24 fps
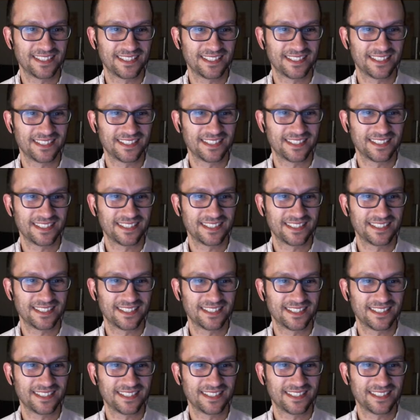
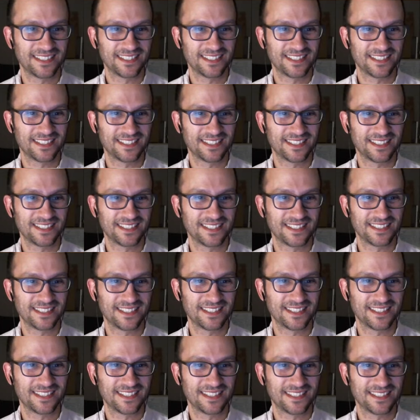
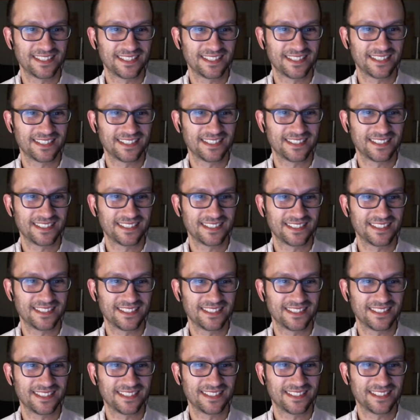
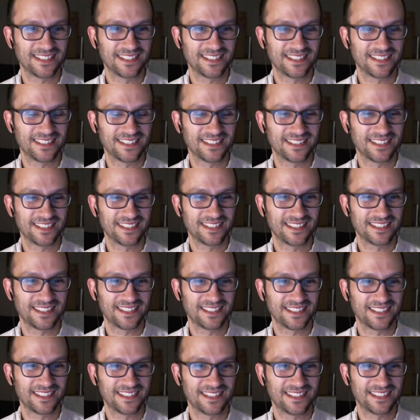
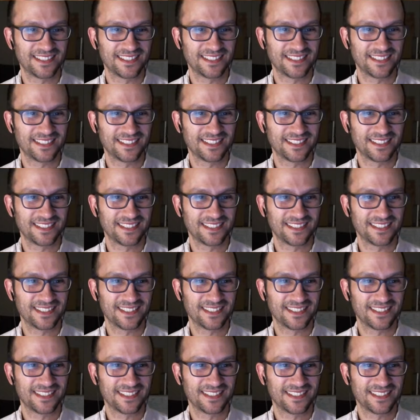[no speech]